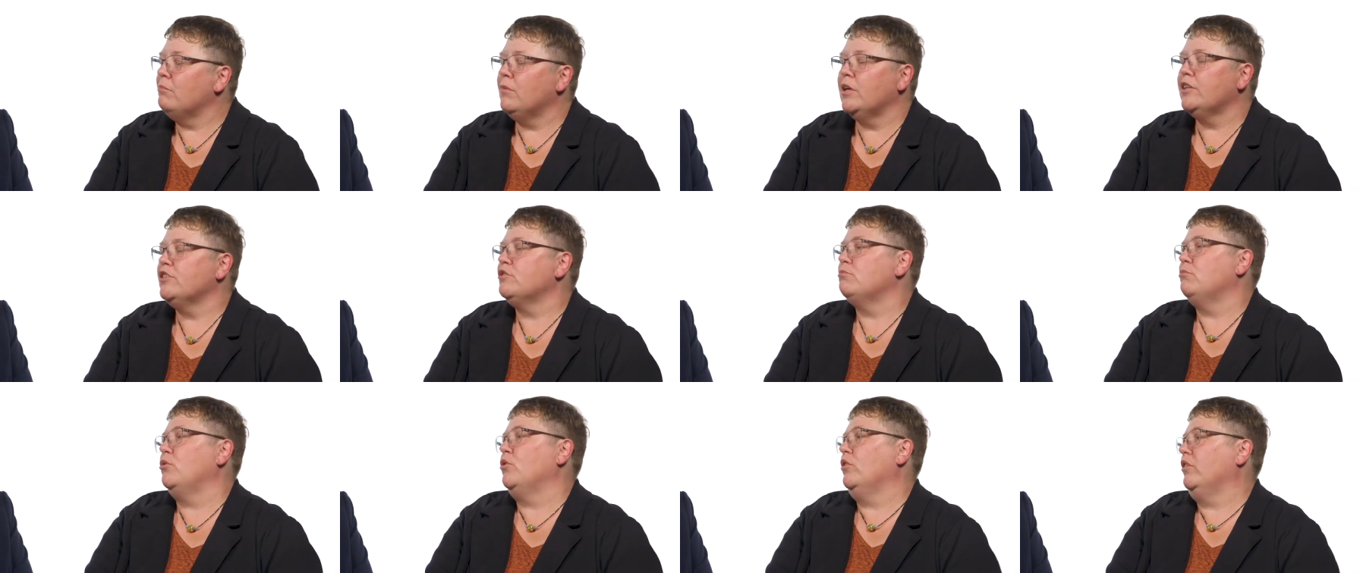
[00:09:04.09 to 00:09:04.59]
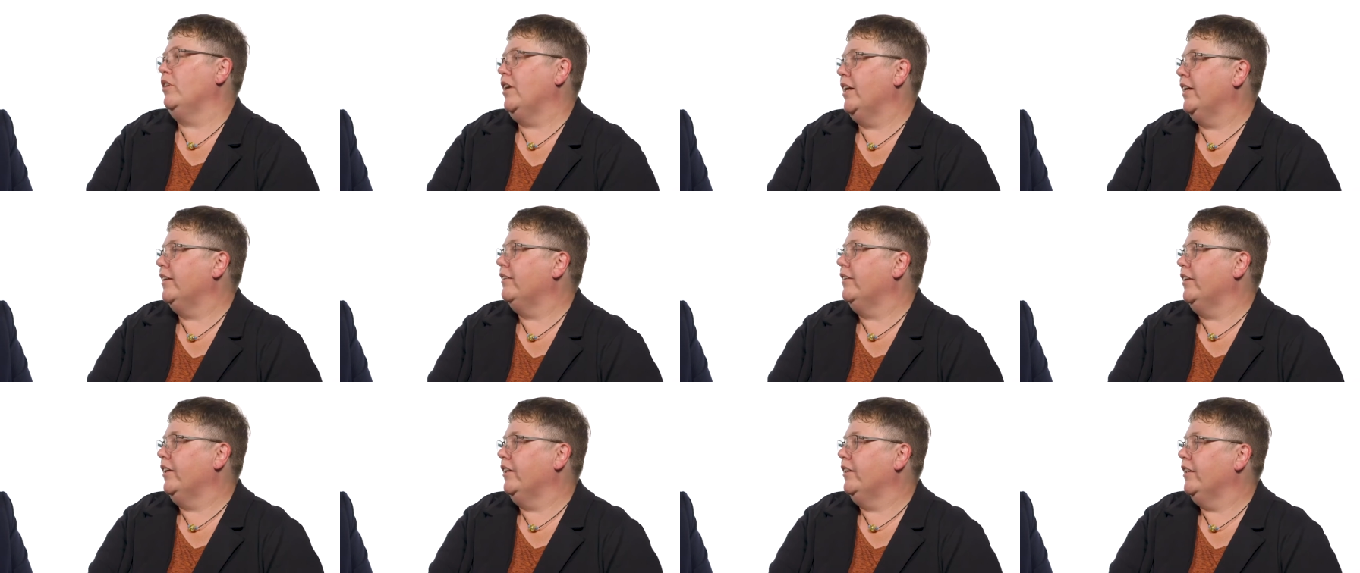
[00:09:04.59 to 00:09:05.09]
much more
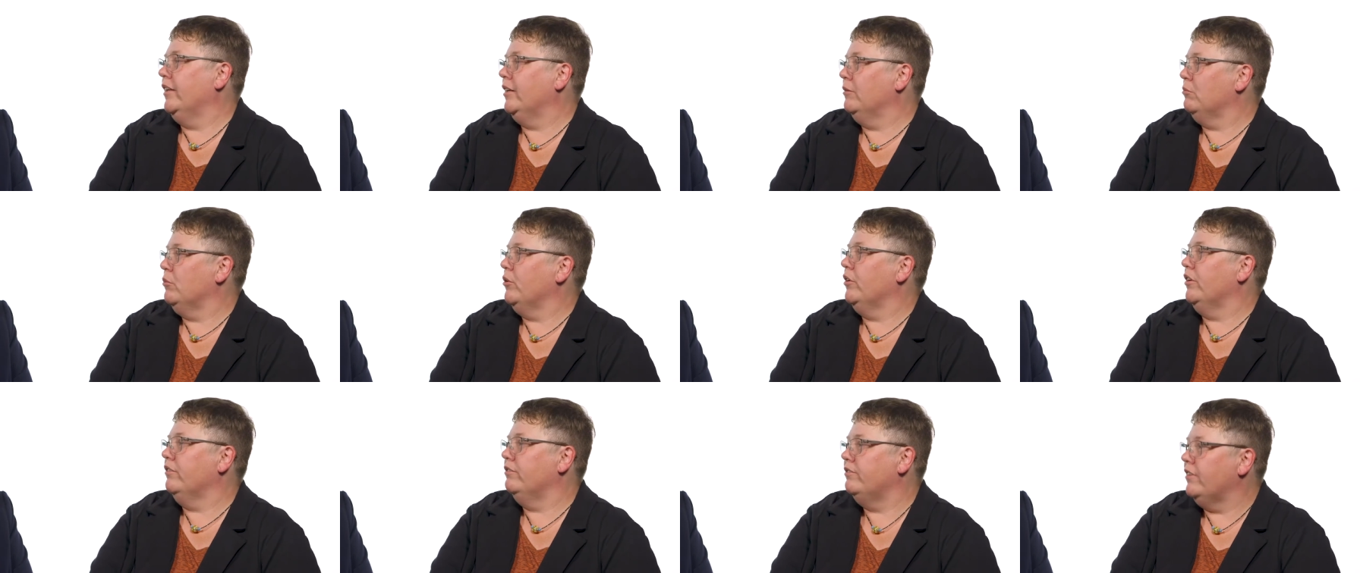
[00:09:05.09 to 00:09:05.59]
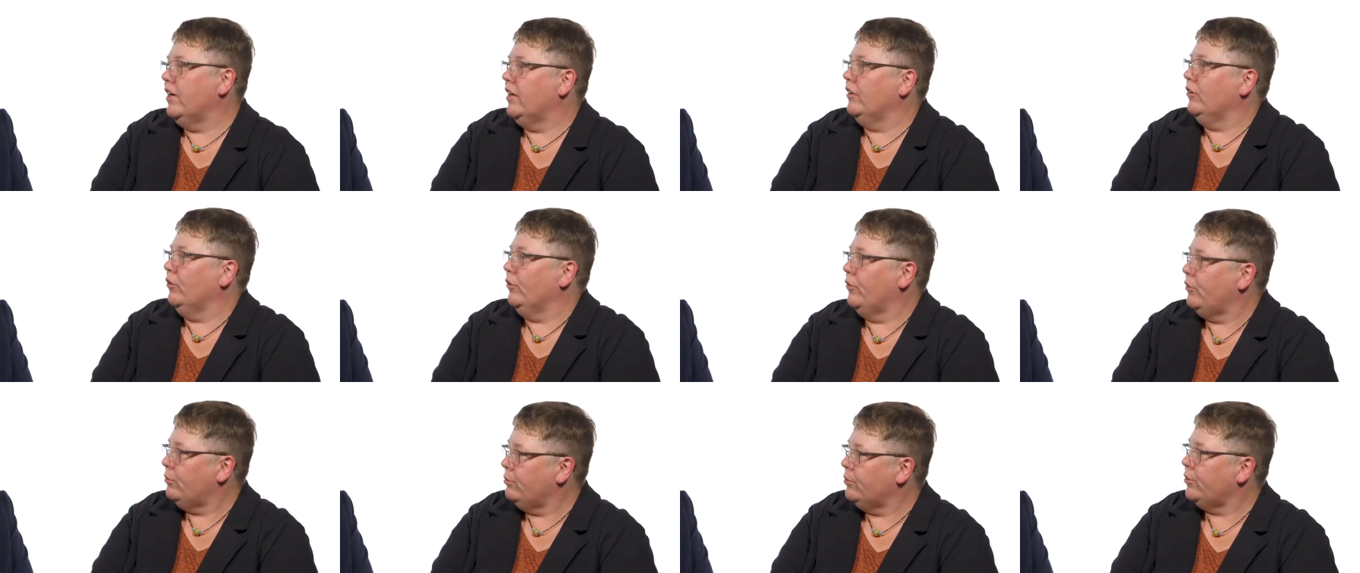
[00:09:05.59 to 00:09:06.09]
likely that I'm going to
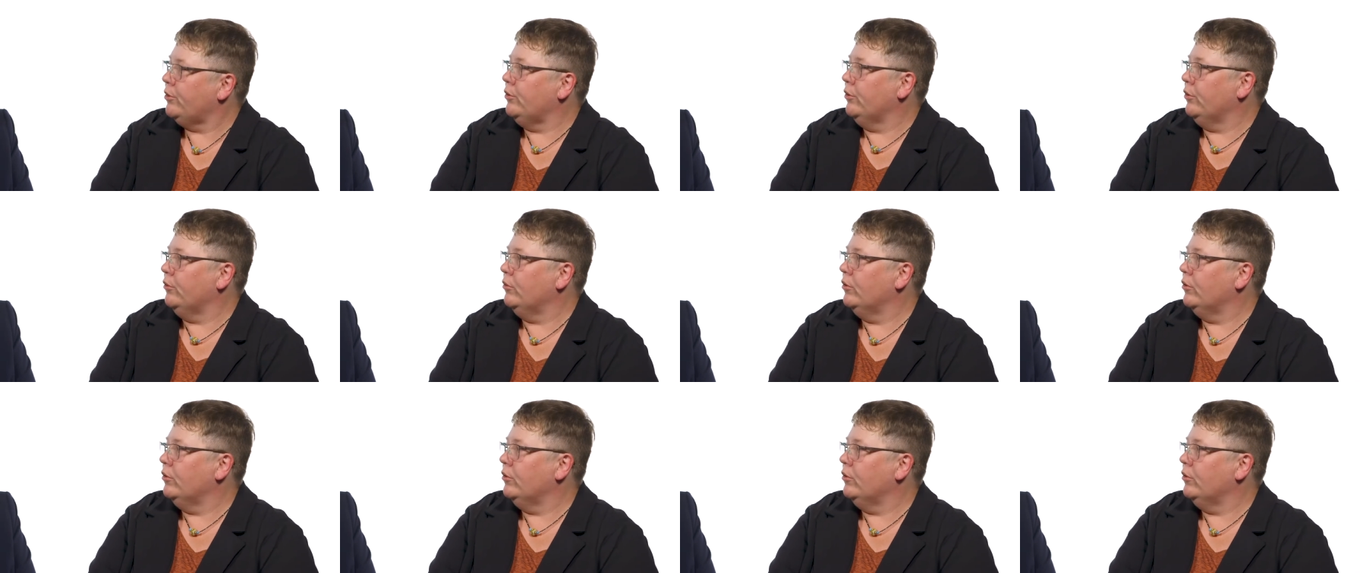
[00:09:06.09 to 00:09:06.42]
follow through.